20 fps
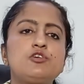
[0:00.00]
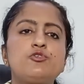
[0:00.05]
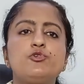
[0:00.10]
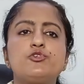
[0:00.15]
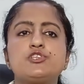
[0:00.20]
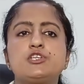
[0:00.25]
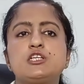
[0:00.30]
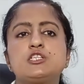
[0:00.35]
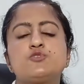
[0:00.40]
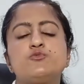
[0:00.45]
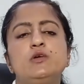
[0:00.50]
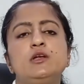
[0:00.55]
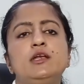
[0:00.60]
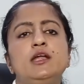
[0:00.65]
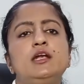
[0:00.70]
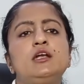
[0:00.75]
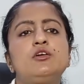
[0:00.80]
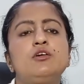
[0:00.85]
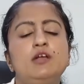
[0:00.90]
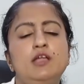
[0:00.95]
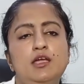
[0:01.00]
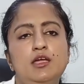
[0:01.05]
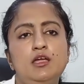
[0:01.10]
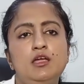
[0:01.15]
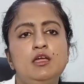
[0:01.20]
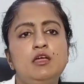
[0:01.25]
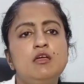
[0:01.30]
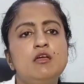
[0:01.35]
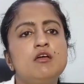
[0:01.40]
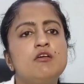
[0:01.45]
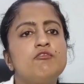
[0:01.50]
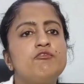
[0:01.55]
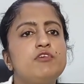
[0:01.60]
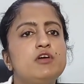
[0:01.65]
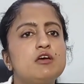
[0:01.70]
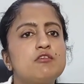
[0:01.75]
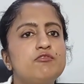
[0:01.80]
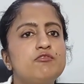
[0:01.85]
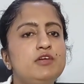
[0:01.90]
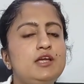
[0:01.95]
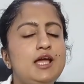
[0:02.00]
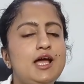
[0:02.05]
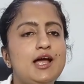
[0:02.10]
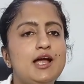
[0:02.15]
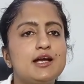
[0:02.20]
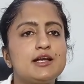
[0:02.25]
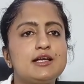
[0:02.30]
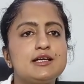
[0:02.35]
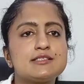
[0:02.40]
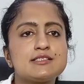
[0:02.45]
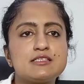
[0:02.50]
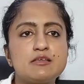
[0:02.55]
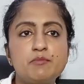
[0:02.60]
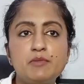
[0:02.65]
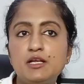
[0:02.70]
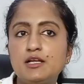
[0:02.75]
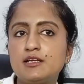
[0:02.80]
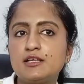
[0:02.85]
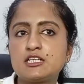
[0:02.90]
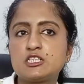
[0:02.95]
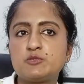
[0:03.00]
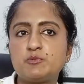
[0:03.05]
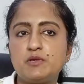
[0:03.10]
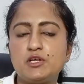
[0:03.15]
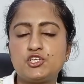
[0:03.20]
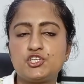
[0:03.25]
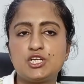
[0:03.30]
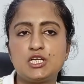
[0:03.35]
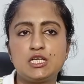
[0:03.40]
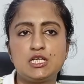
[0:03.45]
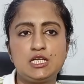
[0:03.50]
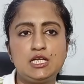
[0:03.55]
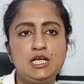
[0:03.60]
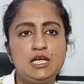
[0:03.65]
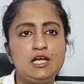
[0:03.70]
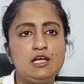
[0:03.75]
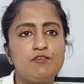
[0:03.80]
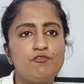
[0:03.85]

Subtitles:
questions we did today, where we had a similar expression